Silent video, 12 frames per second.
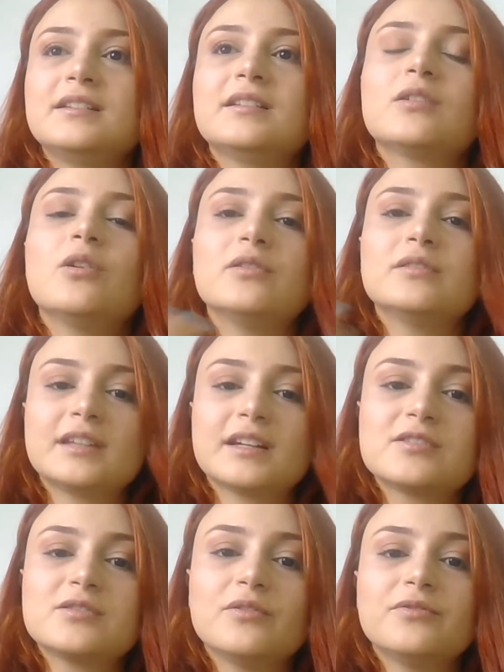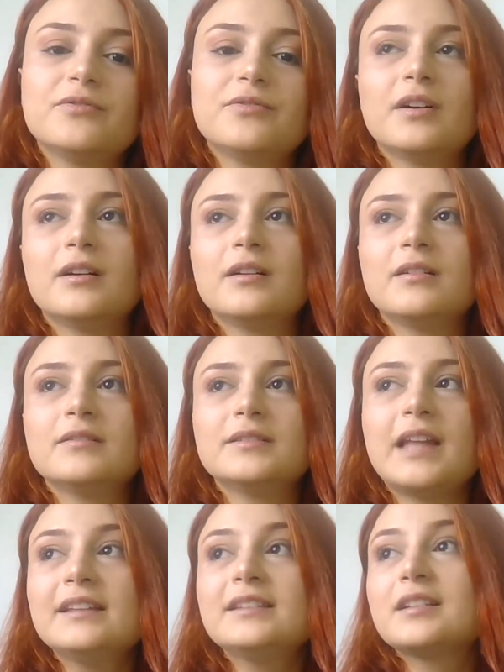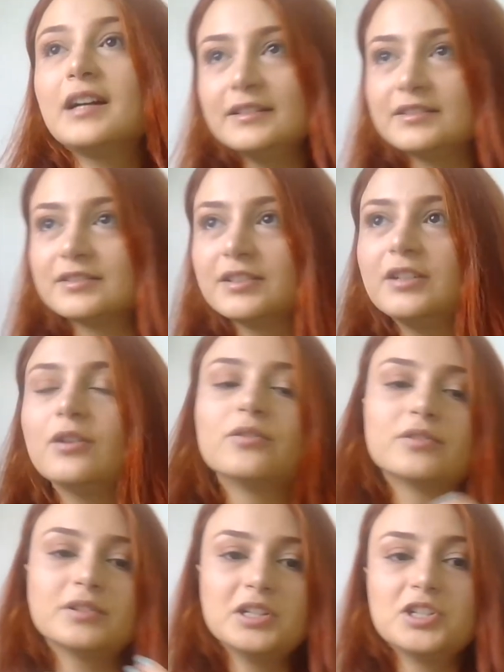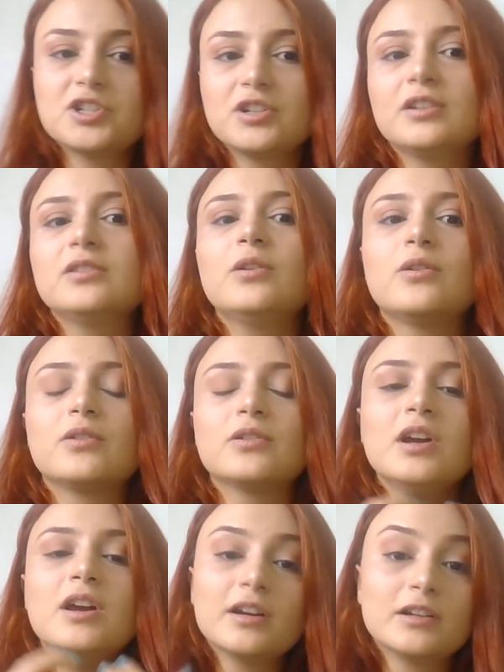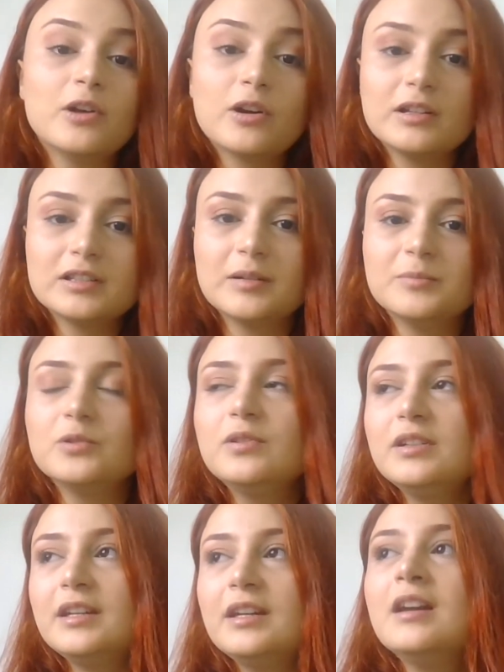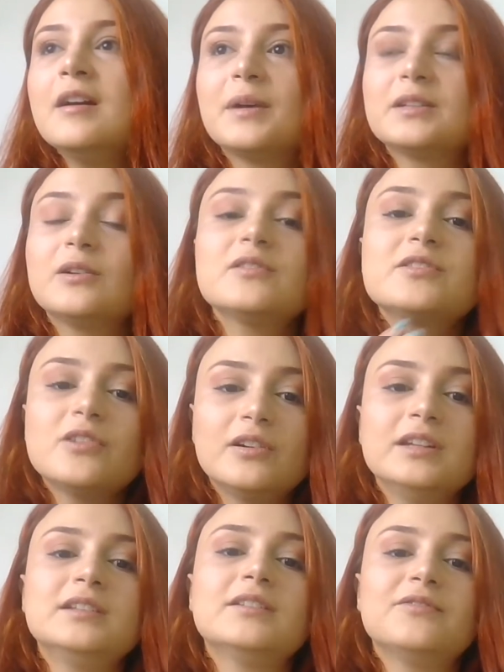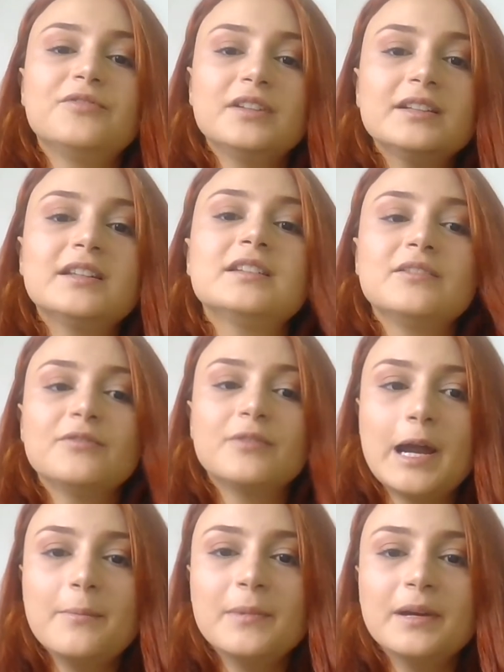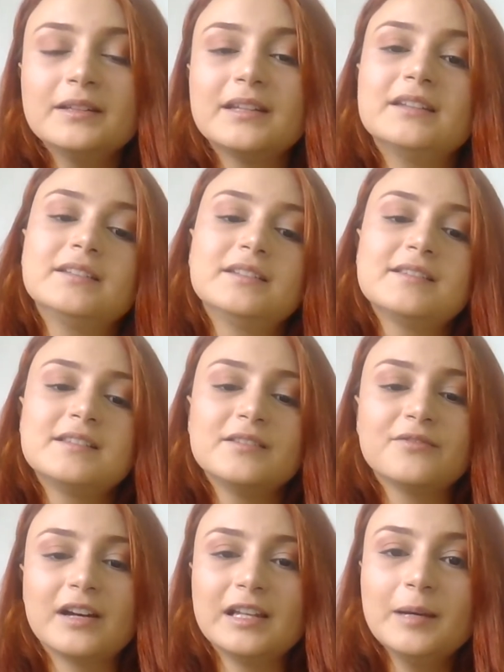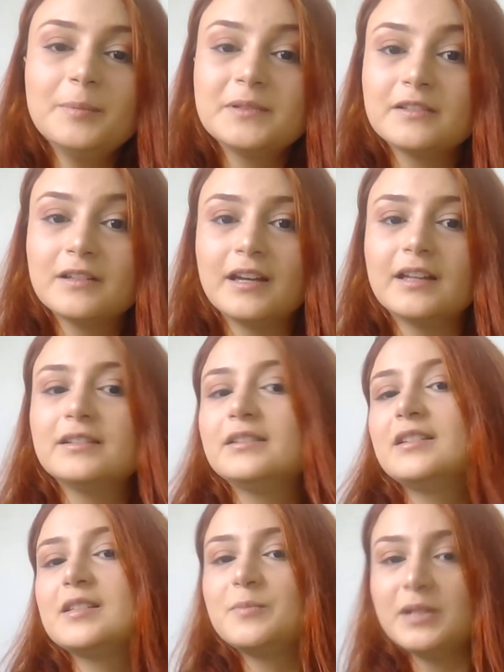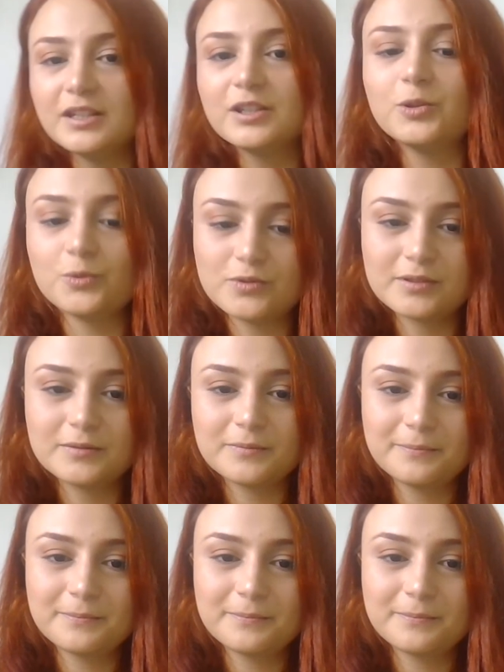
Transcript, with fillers: in a context of uh, that country or region or local community, but also in the field and environment that it is developed and and it is being used.